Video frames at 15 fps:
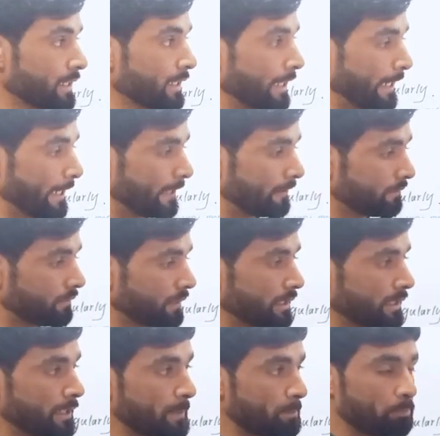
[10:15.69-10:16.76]
I have
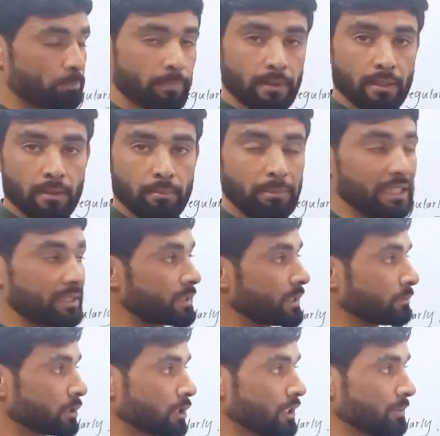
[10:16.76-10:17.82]
made
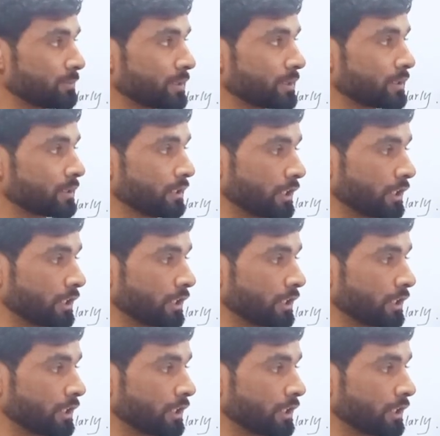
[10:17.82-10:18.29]
some gaps